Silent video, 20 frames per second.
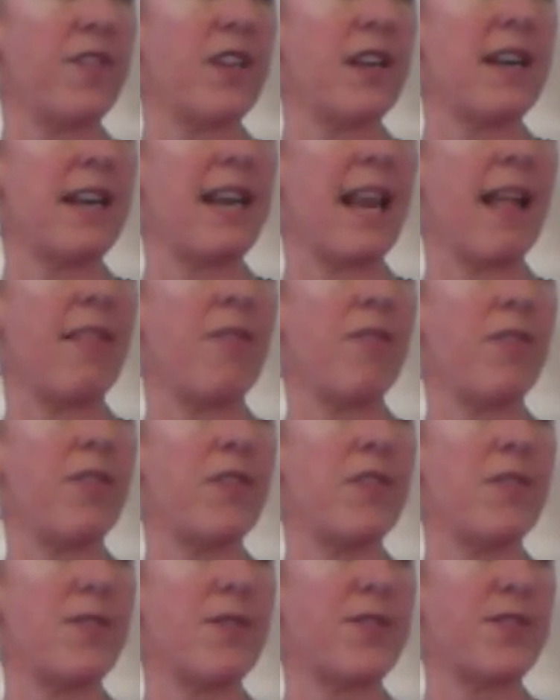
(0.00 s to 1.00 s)
and
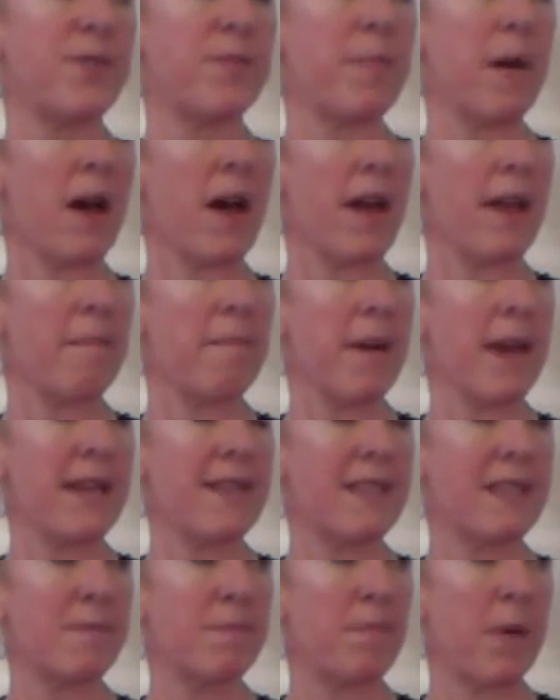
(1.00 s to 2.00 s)
lengthen your spine. Make
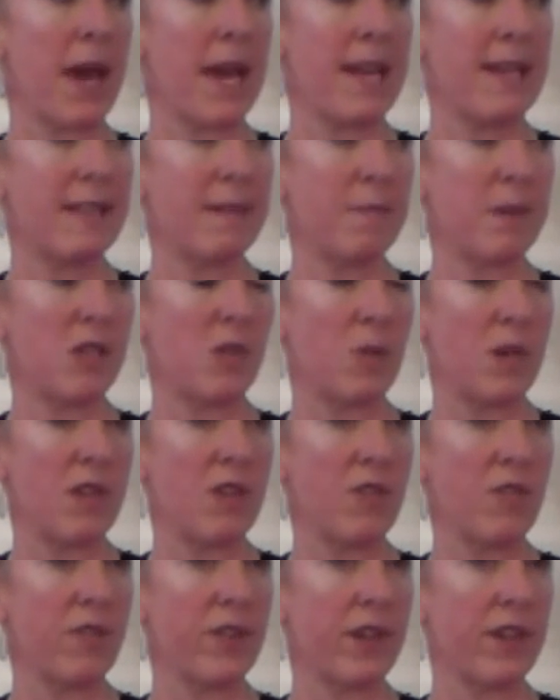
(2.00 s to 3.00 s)
space between
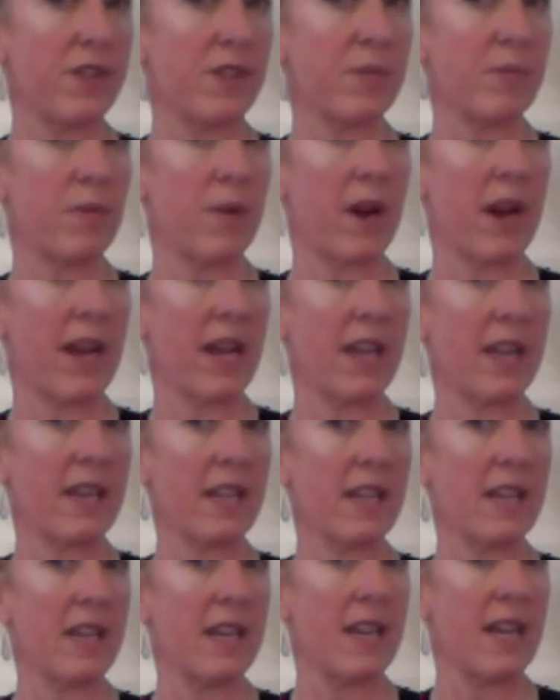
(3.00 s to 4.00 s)
your vertebrae.
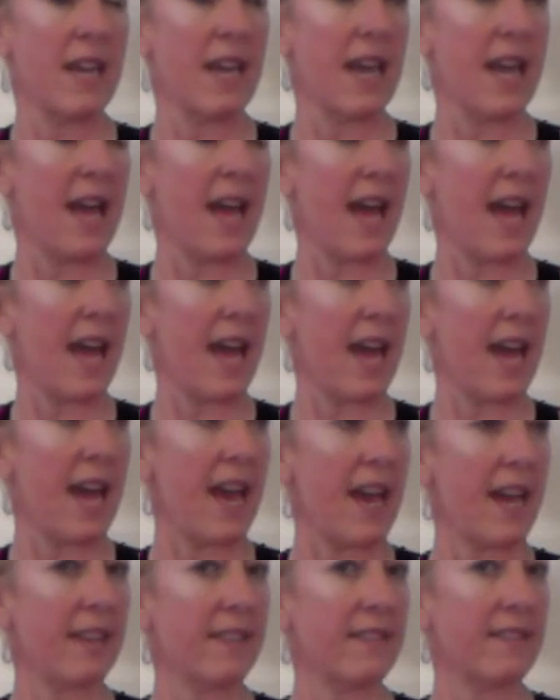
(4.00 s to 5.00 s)

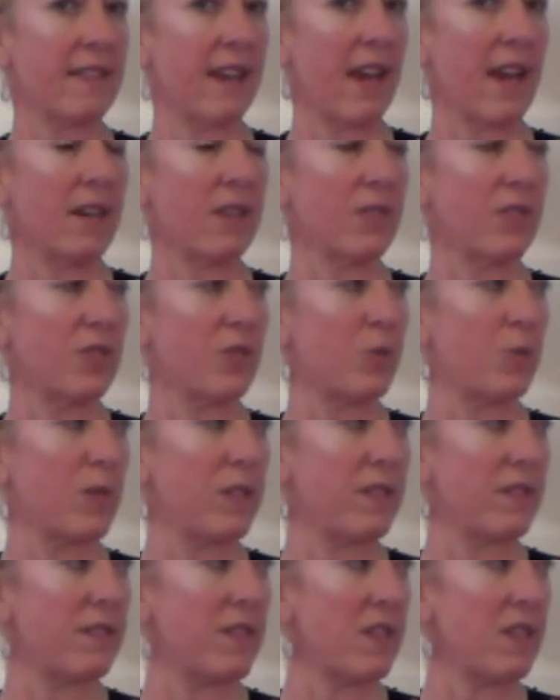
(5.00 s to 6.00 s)
Exhale,
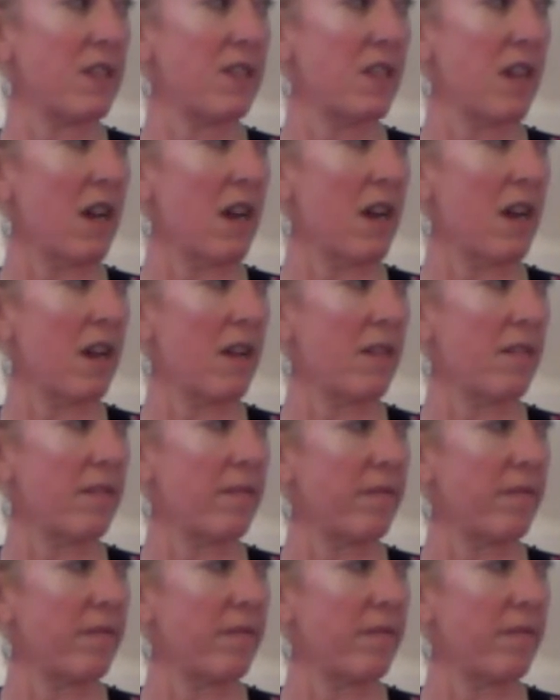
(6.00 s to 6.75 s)
twist and turn.